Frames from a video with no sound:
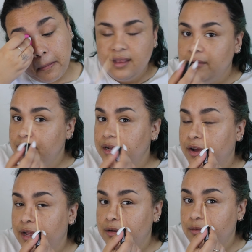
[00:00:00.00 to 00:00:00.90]
Then I'm going to
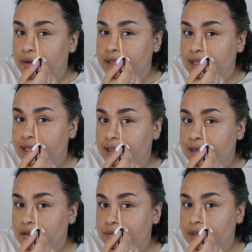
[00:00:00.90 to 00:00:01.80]
go in with a
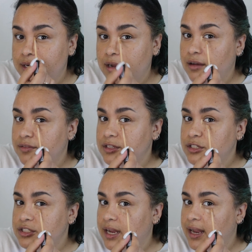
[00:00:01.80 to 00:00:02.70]
little bit of the
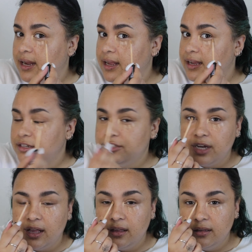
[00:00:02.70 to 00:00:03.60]
shade
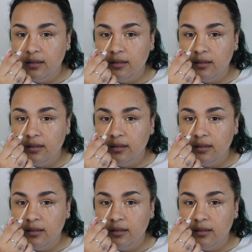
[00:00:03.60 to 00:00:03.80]
Eggshell.